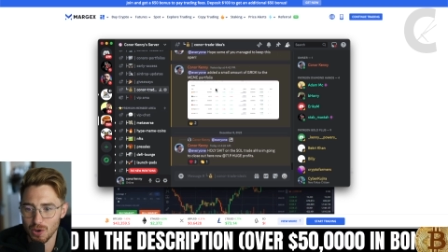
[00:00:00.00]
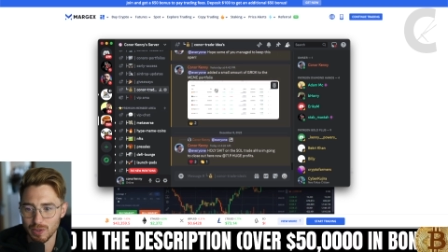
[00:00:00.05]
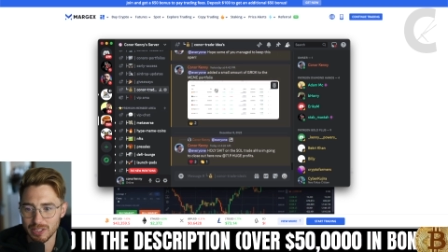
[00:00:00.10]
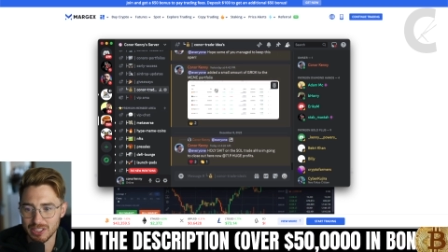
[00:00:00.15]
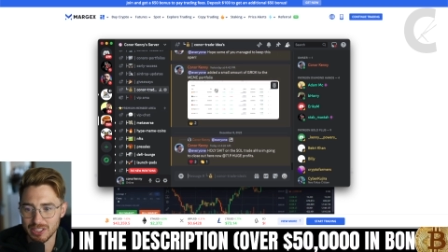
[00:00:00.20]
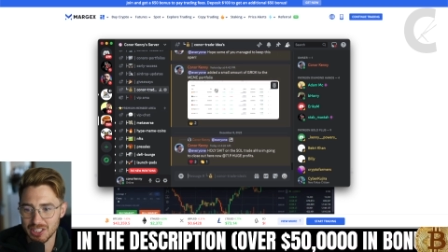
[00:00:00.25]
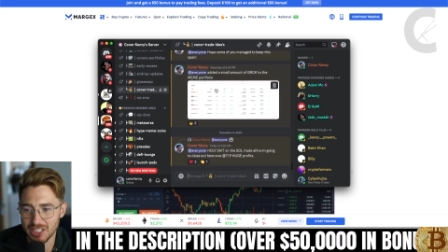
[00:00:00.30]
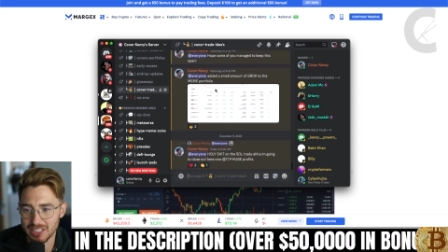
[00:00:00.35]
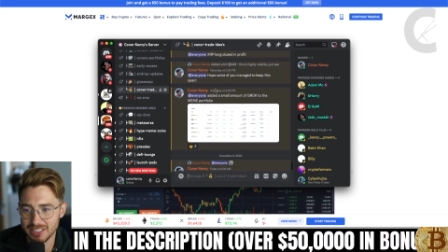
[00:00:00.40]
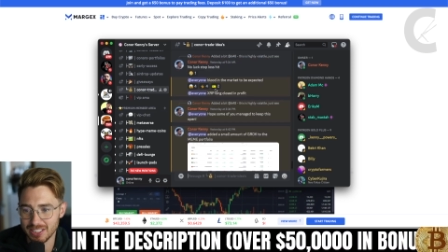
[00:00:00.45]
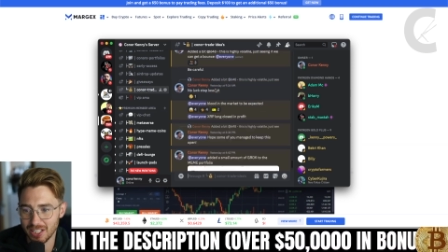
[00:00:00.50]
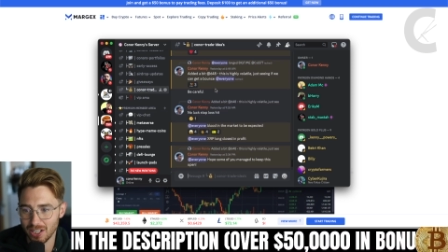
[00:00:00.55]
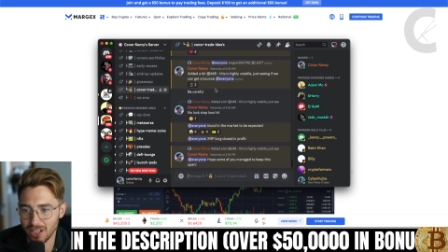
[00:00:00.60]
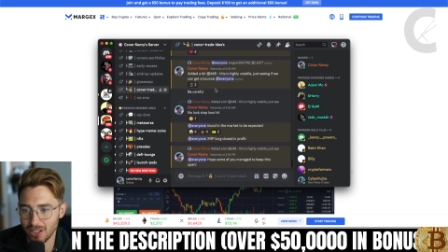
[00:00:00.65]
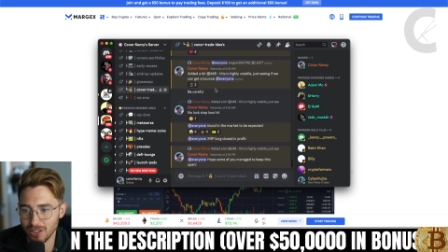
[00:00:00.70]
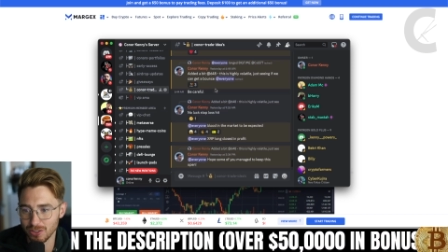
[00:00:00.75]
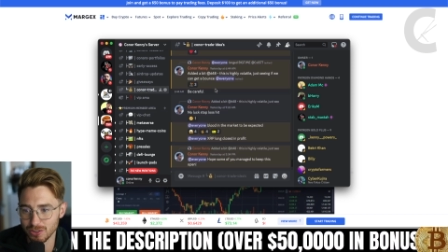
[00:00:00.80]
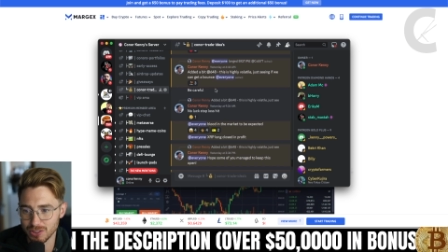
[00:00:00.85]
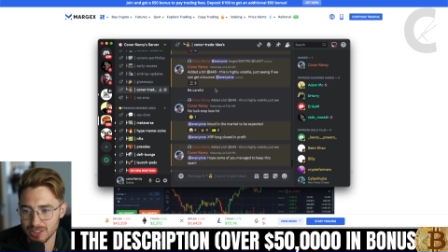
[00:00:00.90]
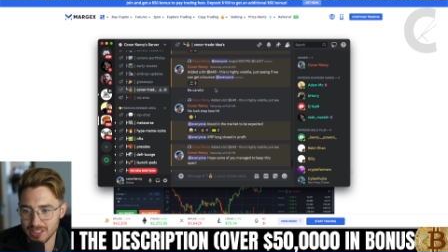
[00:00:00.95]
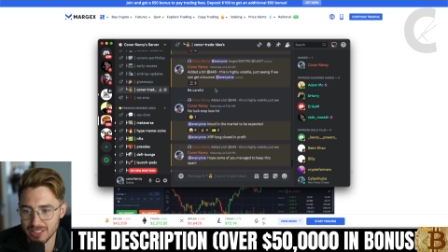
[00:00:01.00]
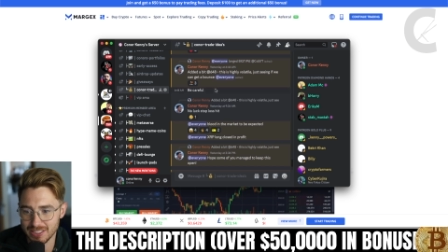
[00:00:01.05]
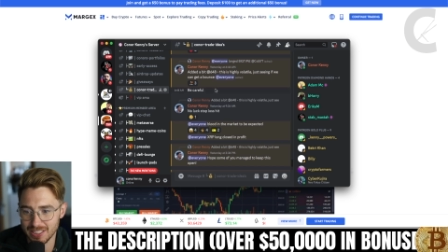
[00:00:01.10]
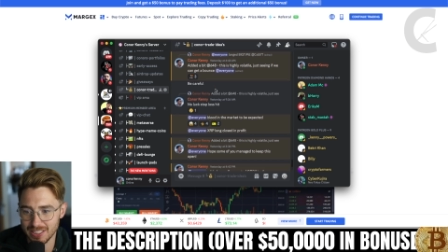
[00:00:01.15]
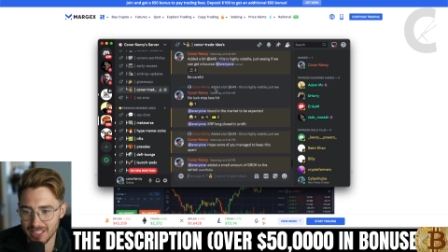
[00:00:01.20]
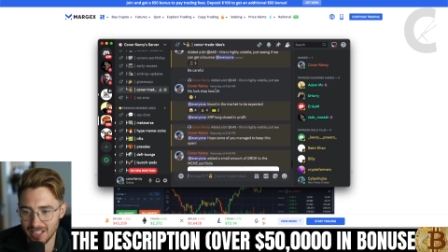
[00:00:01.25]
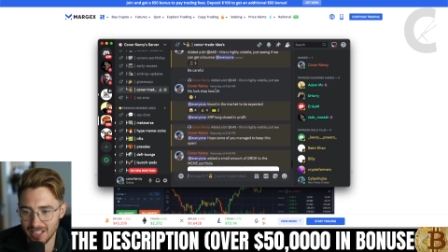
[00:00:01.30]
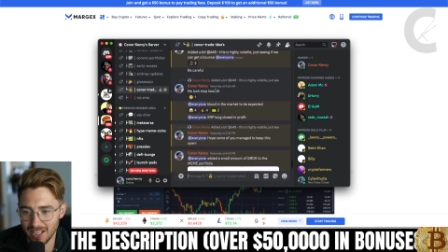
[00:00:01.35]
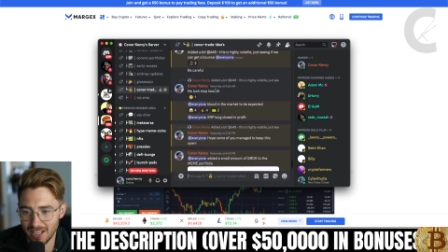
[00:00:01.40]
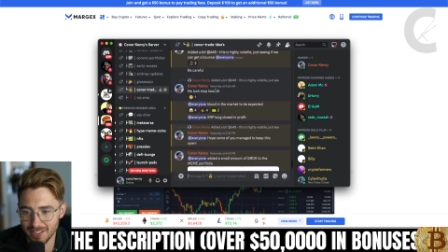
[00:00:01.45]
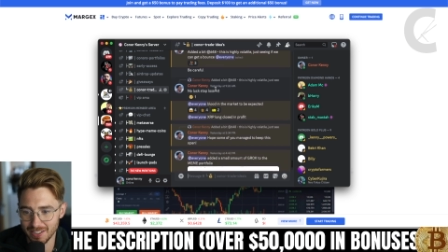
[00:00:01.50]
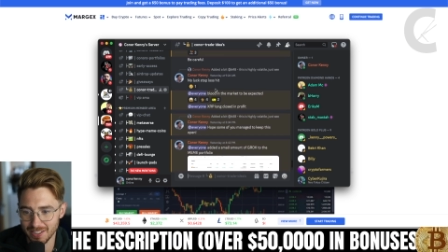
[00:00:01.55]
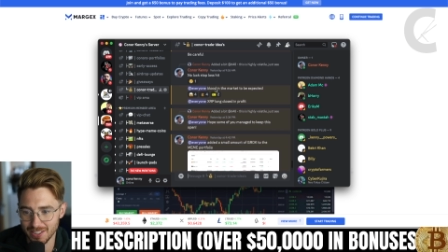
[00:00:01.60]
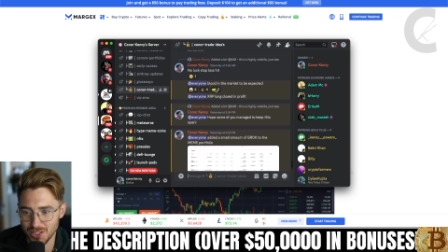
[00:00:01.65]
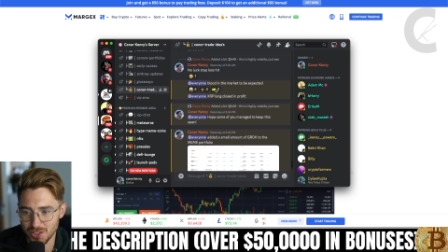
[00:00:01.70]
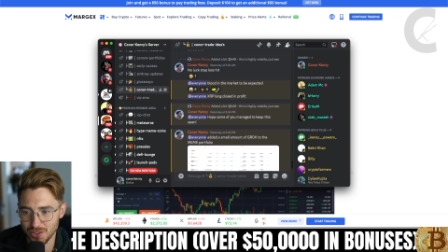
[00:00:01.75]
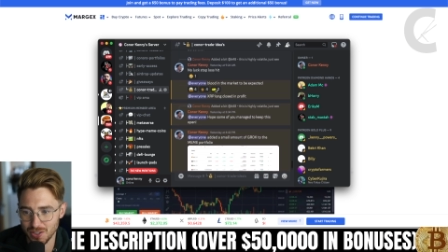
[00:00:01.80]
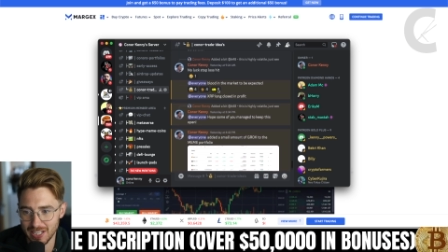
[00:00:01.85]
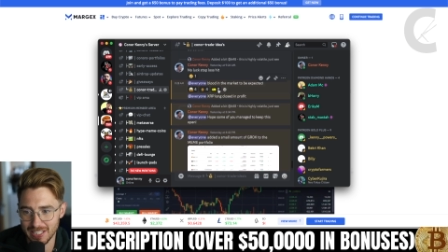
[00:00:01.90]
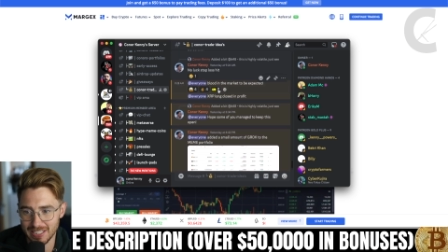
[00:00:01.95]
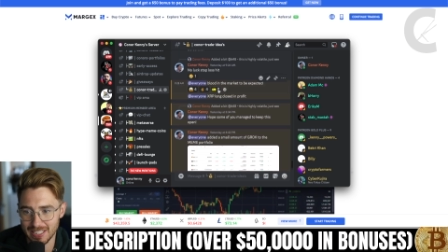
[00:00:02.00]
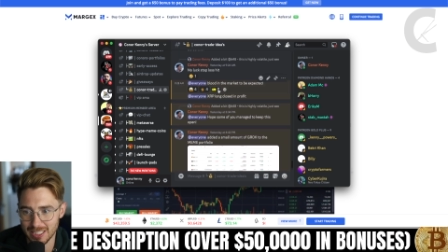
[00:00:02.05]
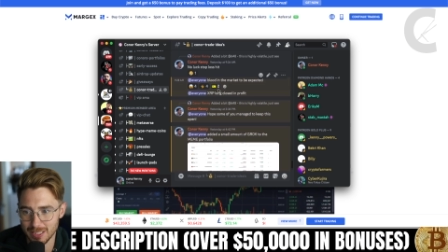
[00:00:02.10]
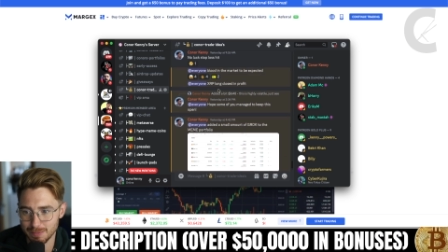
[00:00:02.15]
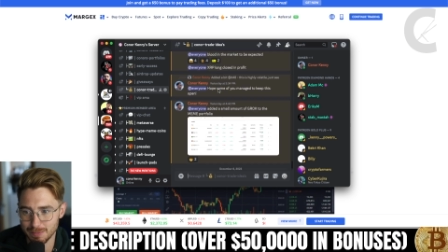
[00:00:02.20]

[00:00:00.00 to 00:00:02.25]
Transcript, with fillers: we just closed the Solana trade that